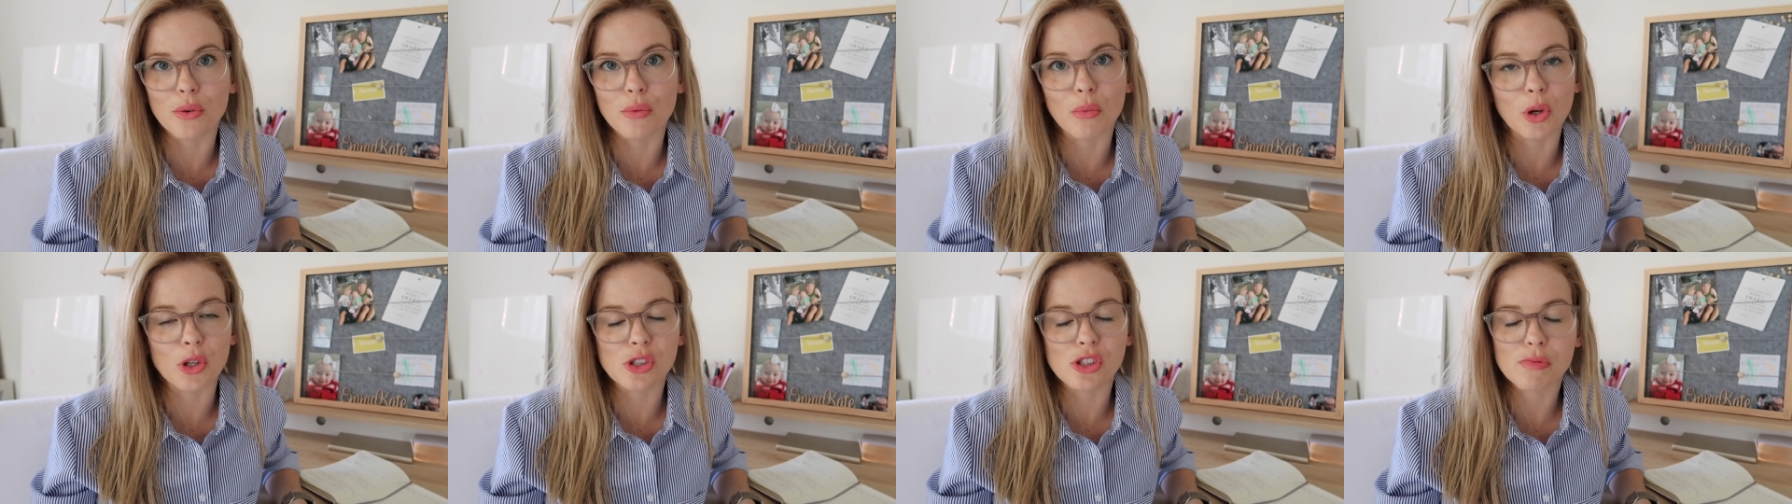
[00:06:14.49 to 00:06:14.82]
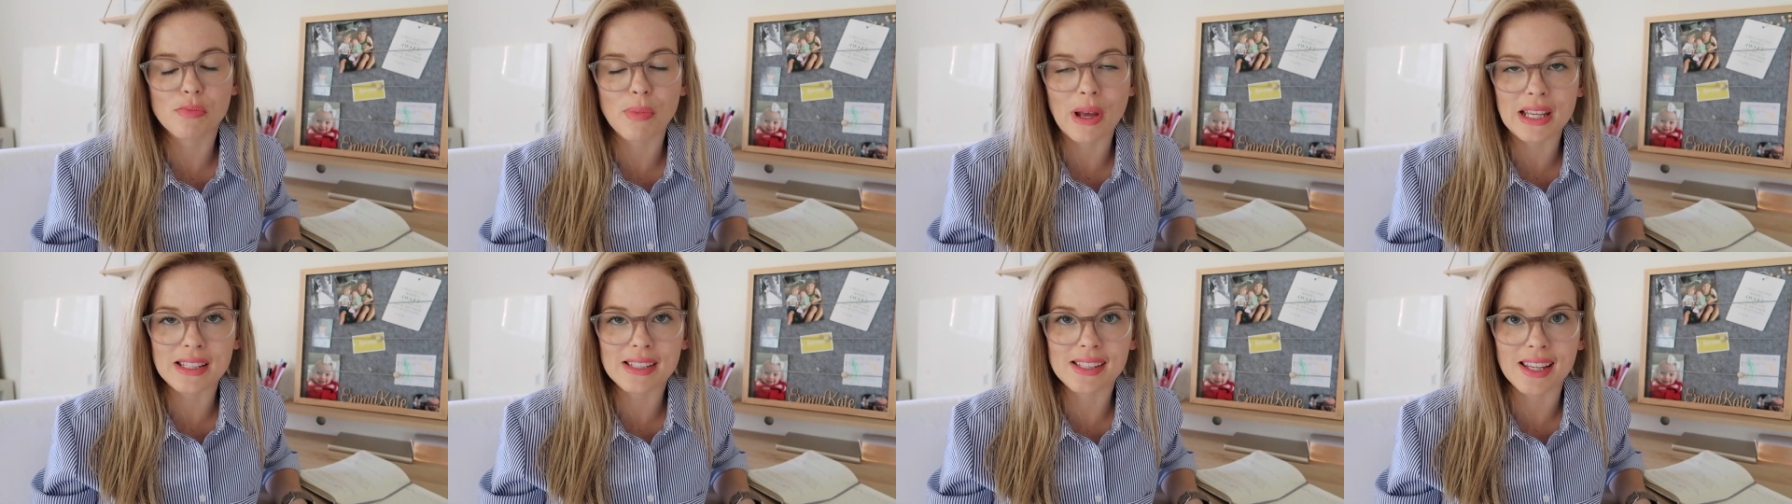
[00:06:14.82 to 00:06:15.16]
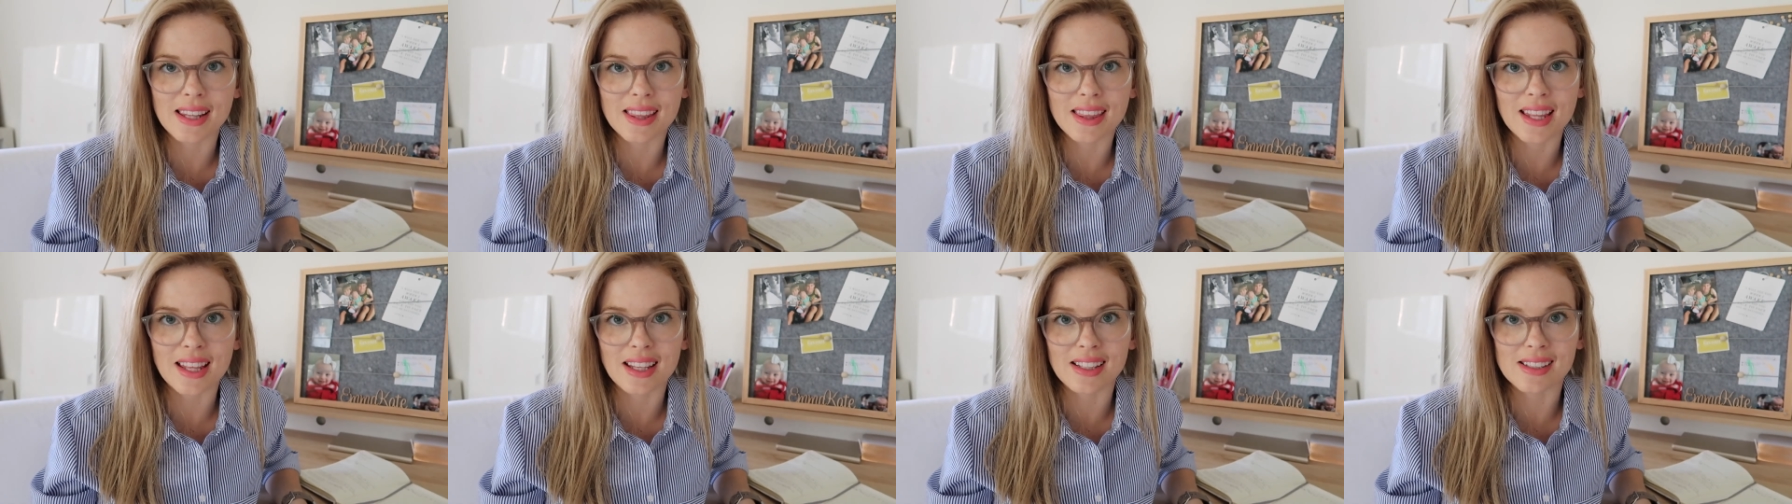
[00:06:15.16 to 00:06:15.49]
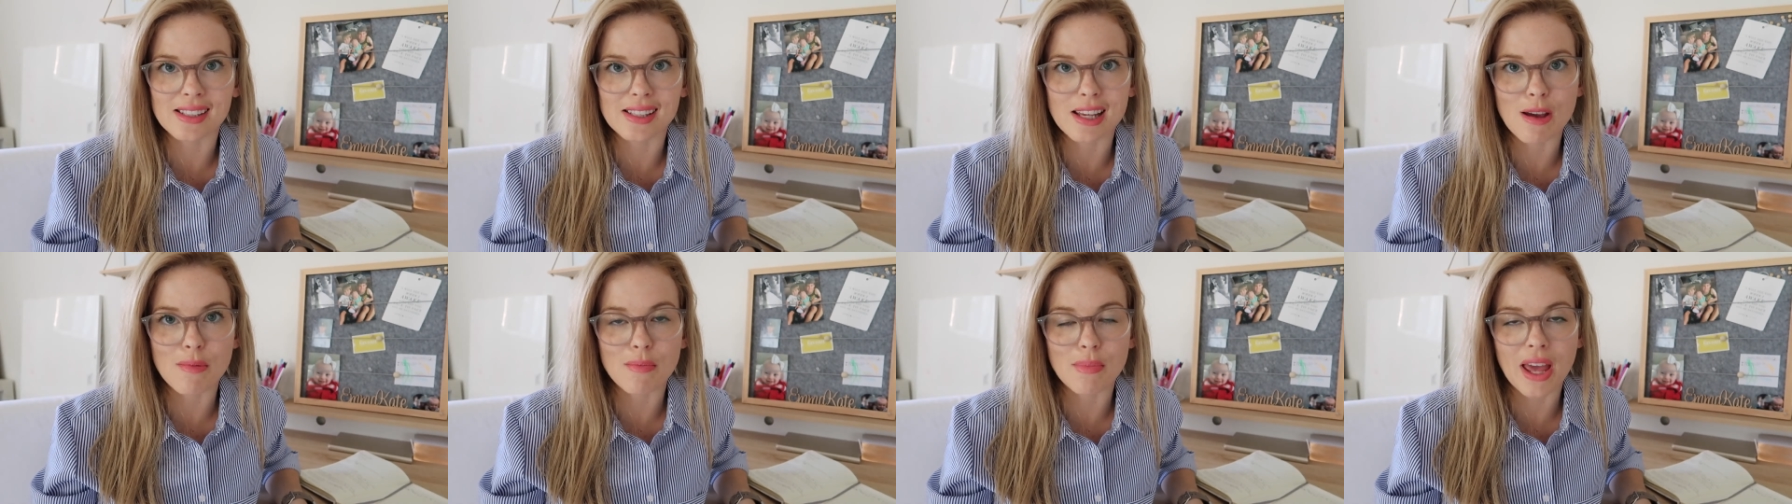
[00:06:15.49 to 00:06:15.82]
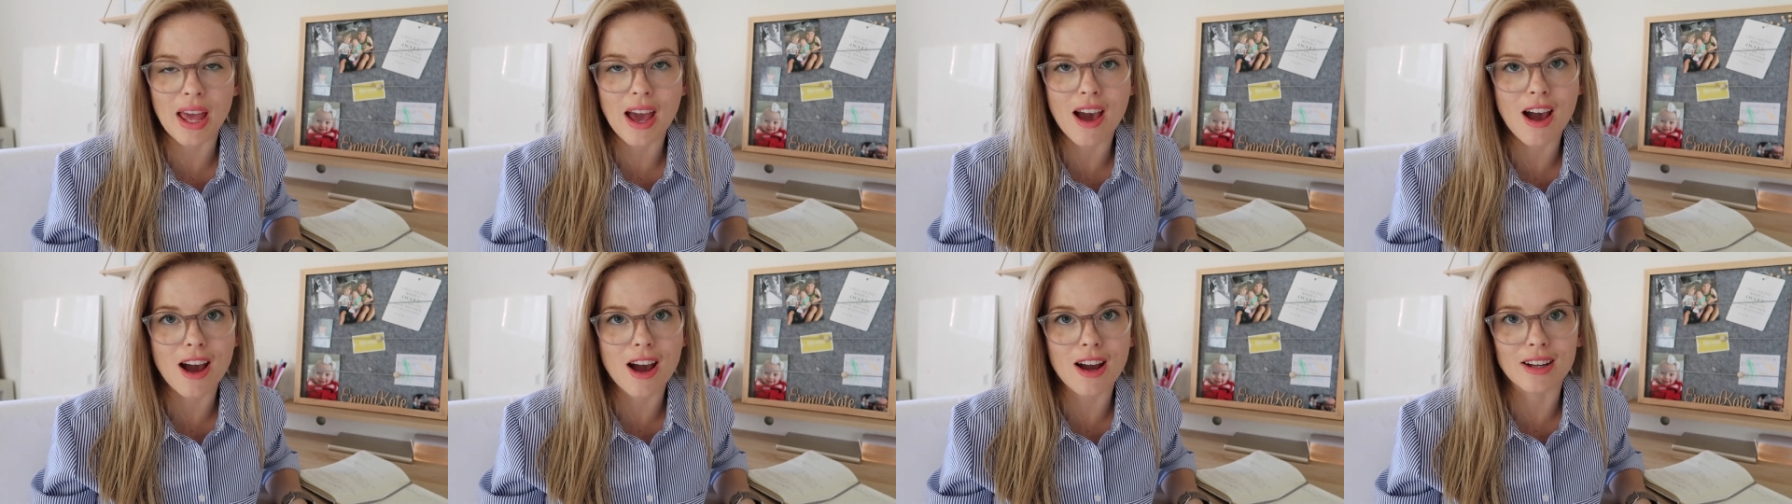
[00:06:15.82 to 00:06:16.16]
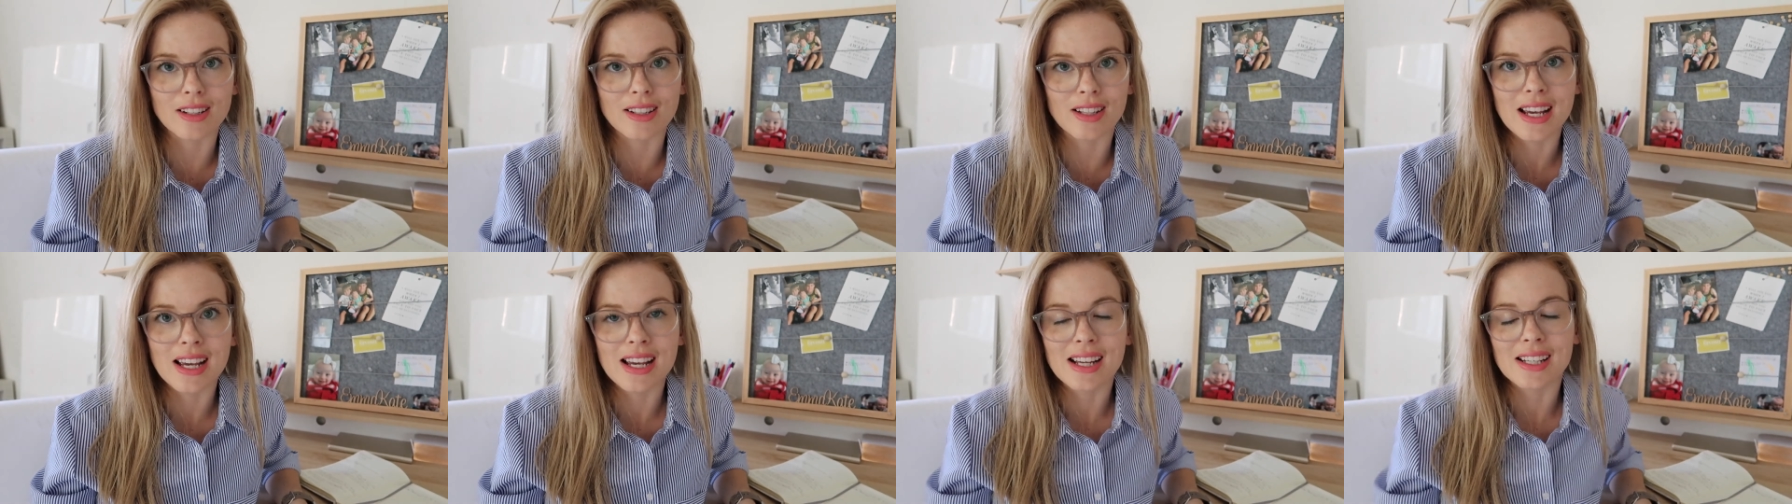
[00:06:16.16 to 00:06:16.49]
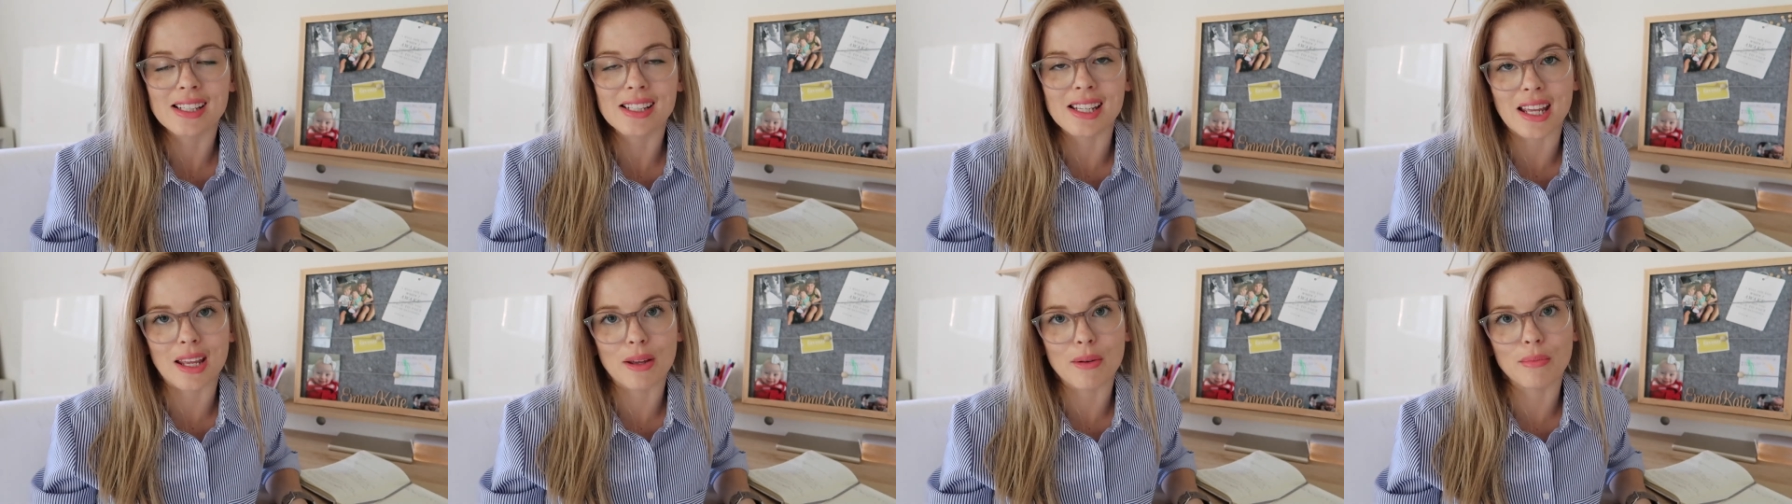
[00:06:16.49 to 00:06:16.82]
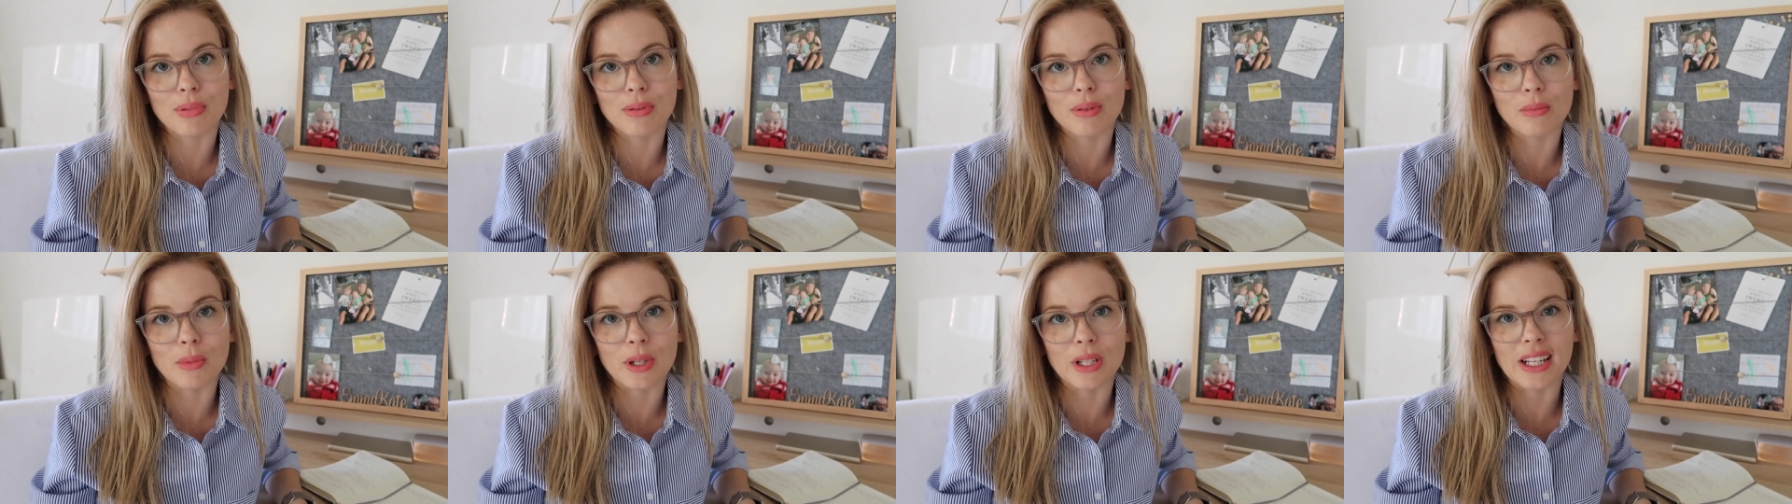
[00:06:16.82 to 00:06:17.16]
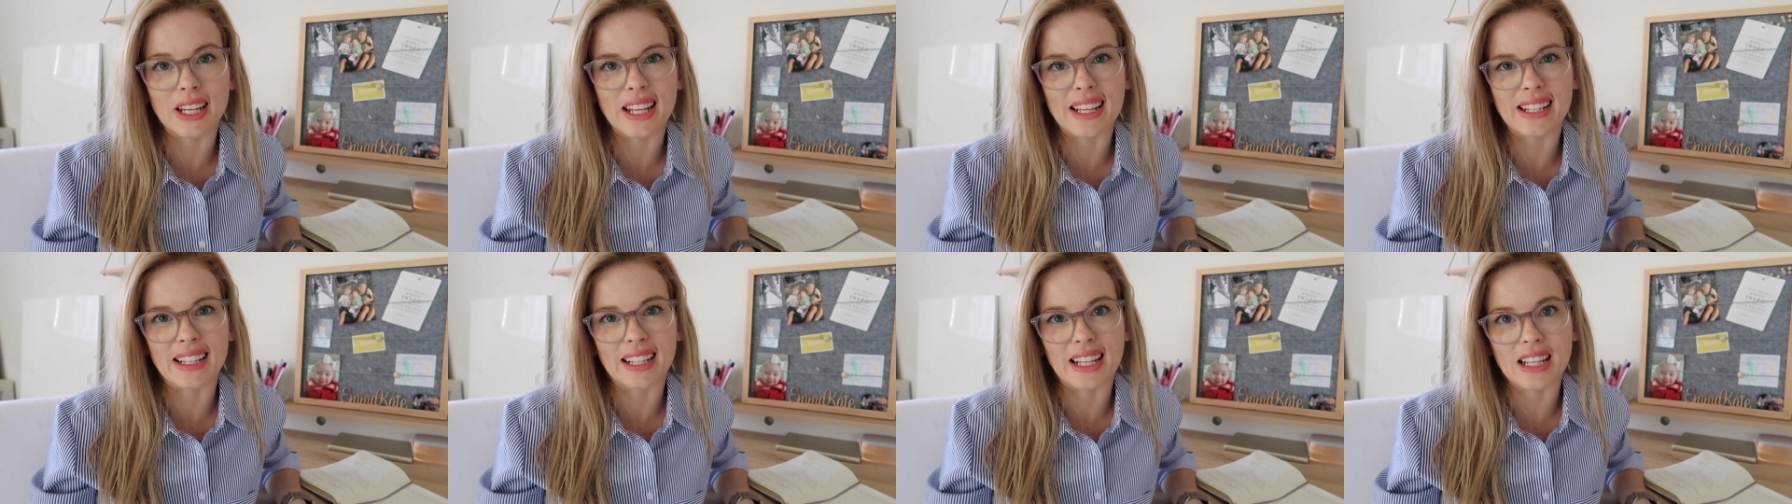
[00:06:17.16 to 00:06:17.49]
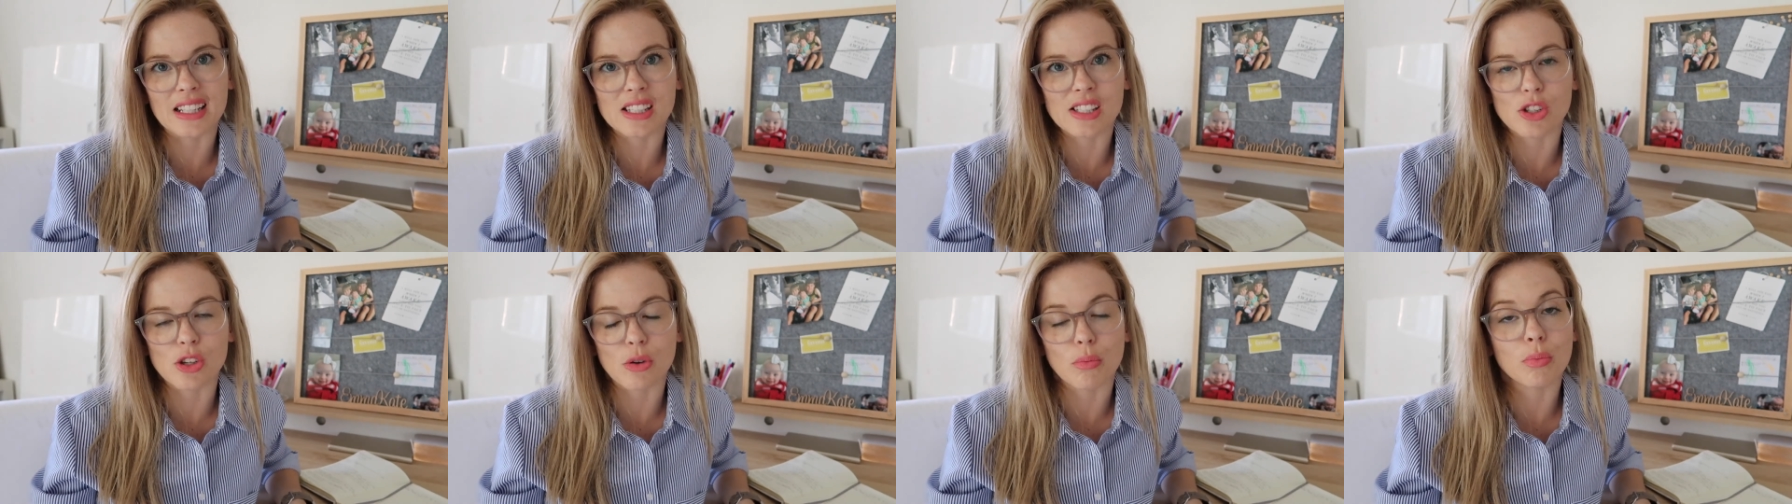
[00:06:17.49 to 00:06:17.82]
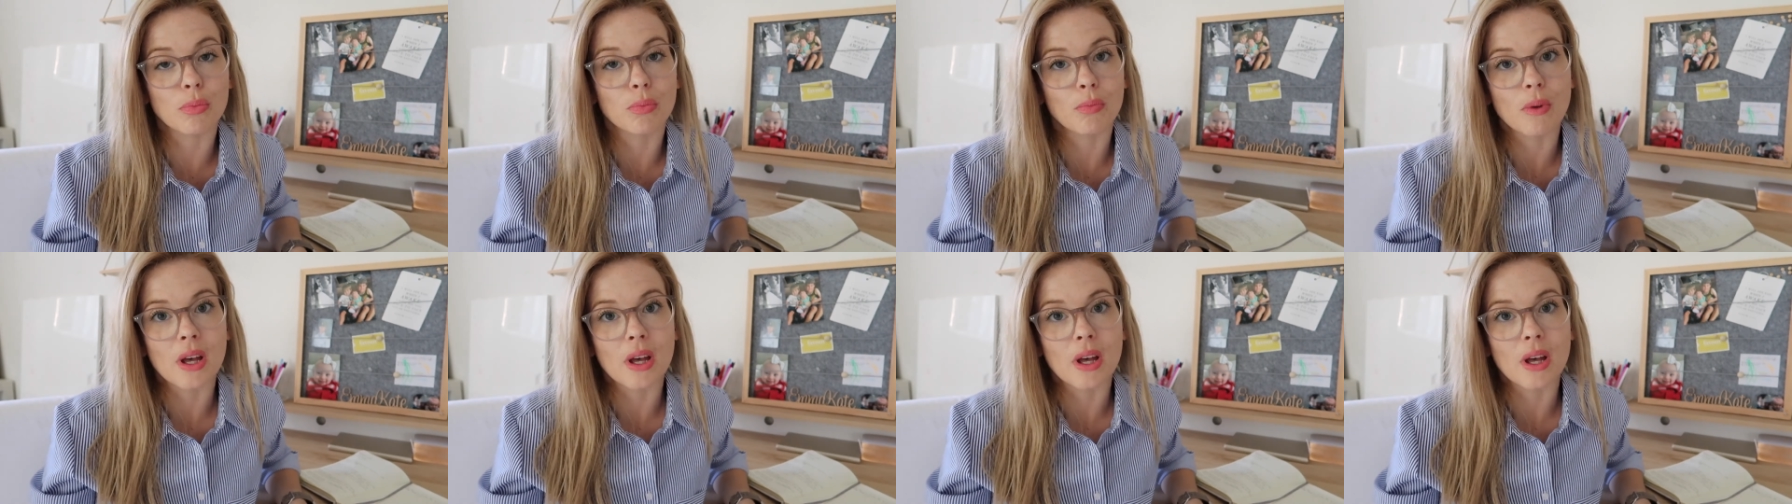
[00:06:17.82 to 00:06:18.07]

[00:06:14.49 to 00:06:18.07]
the most basic things can be hard to implement unless you're